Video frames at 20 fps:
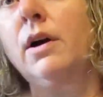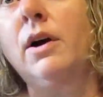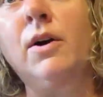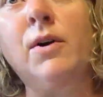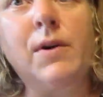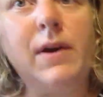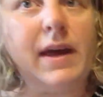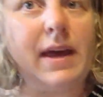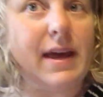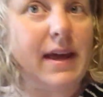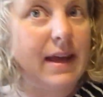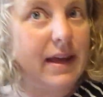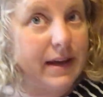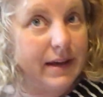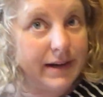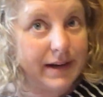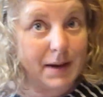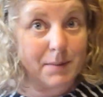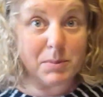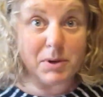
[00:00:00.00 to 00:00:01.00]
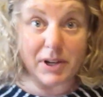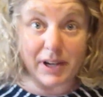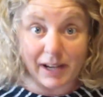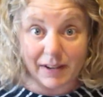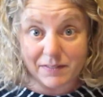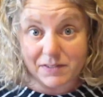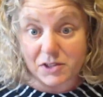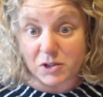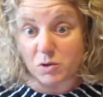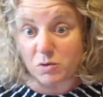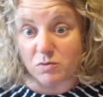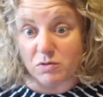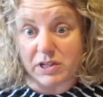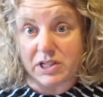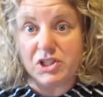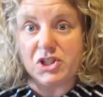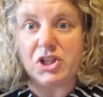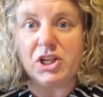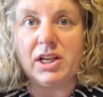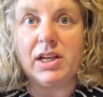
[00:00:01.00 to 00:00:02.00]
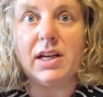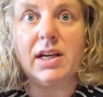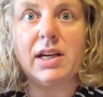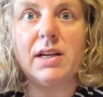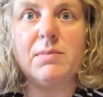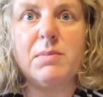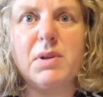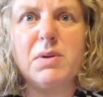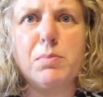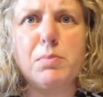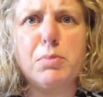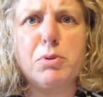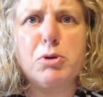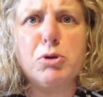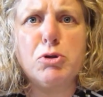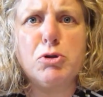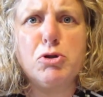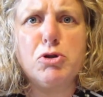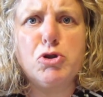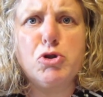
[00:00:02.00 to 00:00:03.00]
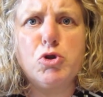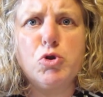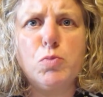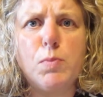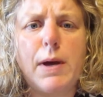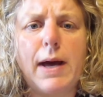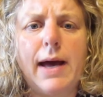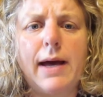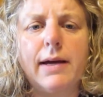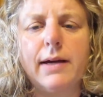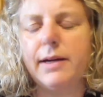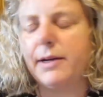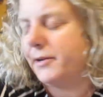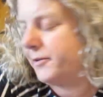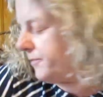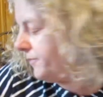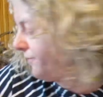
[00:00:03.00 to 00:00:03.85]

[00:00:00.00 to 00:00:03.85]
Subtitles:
Okay, I'm gonna have to go reaching. I'm gonna push you back.